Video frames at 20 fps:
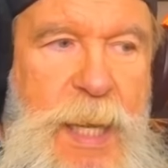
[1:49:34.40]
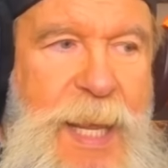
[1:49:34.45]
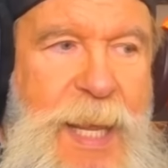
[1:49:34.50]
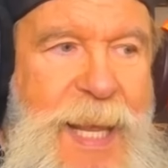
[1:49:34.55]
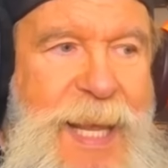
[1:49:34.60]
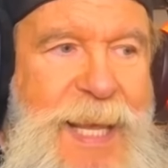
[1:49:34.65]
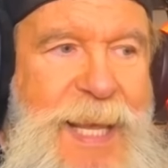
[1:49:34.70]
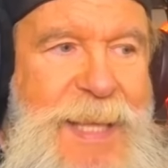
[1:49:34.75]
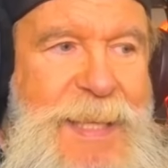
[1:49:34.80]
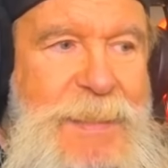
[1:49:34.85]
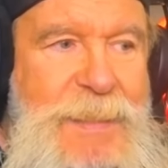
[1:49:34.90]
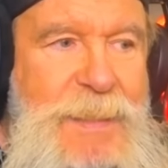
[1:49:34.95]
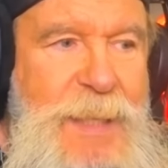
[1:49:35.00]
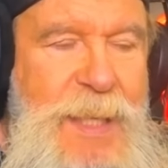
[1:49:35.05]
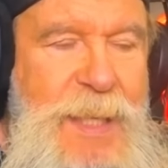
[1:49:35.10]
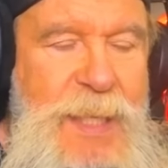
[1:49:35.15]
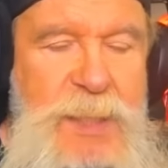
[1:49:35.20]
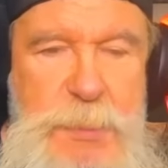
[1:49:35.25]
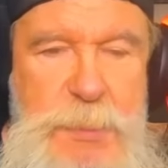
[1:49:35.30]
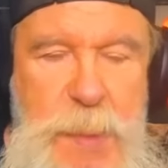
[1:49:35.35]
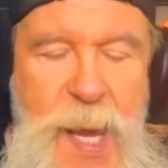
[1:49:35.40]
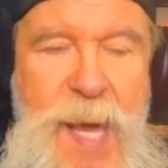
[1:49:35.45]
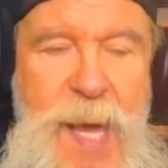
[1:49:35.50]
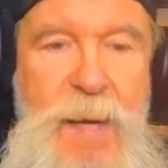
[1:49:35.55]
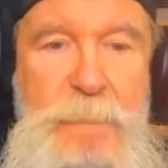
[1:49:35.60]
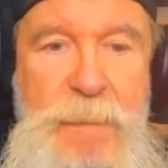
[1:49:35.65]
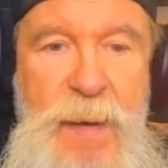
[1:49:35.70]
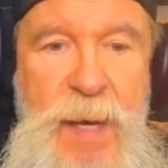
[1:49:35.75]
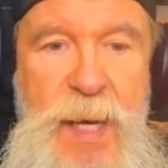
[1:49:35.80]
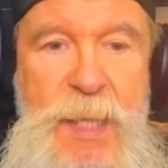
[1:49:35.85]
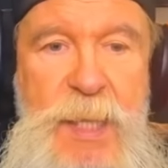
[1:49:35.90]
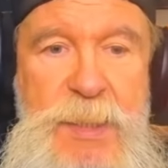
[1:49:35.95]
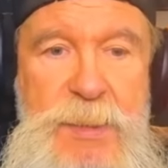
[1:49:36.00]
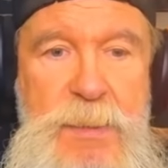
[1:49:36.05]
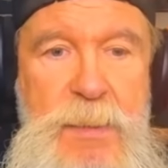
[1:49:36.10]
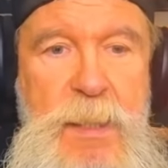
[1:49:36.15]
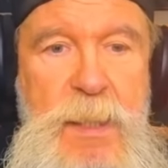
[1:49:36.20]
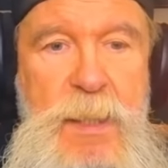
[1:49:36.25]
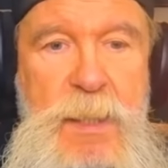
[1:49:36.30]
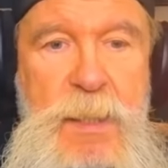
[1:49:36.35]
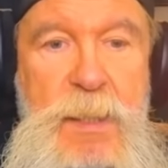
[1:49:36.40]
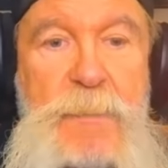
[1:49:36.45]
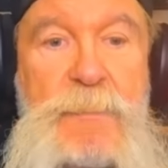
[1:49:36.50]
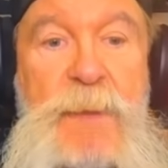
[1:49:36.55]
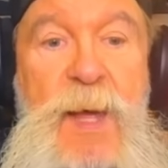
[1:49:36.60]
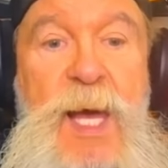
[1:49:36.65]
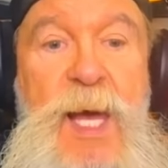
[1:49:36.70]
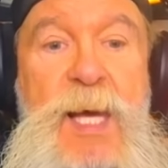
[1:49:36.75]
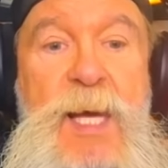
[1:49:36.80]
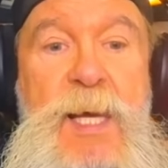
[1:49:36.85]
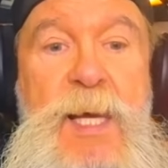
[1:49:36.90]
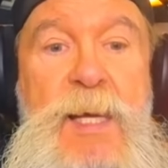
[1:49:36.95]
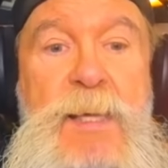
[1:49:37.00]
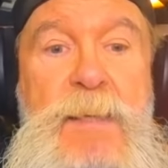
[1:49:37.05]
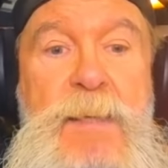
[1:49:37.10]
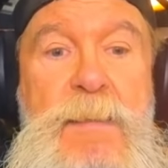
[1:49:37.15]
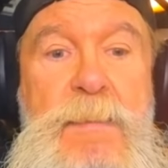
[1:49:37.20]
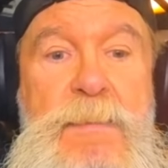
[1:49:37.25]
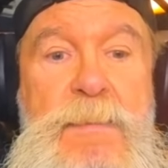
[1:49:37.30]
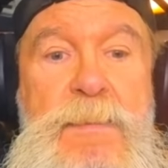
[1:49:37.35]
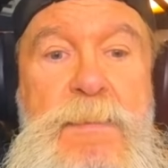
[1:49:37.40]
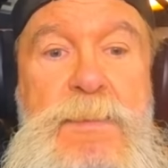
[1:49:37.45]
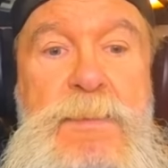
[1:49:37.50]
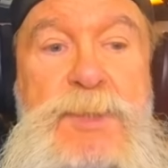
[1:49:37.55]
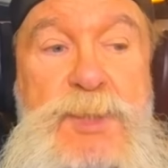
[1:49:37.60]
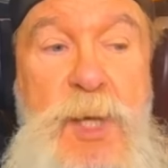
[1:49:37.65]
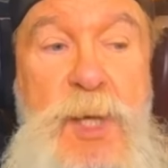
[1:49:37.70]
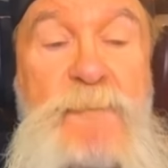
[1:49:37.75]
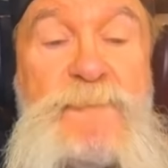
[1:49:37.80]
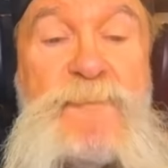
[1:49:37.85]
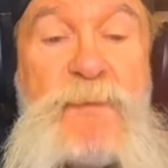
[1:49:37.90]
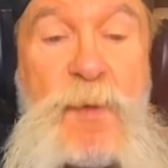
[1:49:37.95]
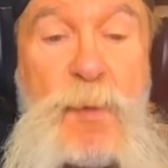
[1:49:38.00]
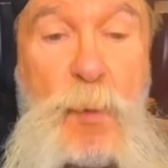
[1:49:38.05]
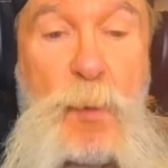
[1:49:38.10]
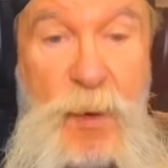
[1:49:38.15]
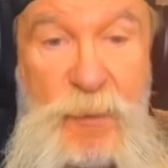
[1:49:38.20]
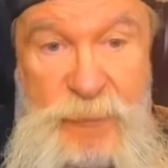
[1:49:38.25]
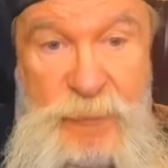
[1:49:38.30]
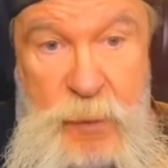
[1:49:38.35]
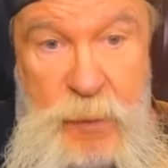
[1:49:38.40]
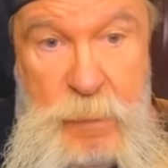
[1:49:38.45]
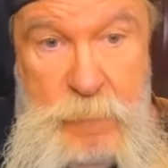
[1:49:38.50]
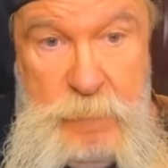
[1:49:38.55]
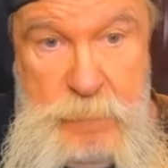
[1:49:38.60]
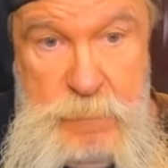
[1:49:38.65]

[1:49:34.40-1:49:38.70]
and his fan base they suffered with him.